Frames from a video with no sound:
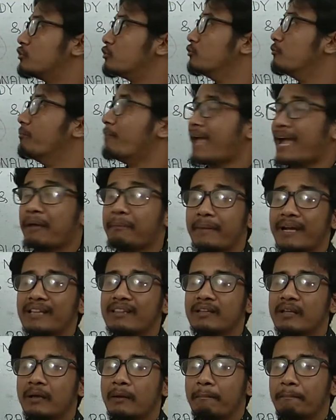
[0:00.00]
to
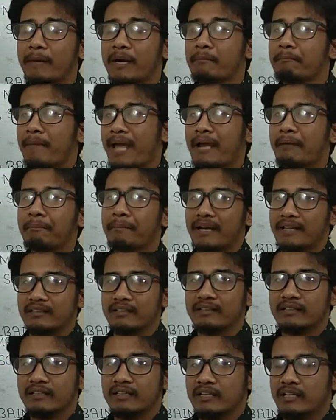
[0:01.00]
Macbeth, but
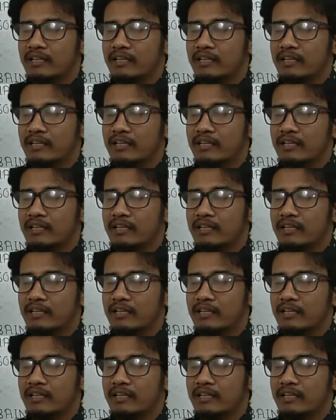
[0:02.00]
Macbeth,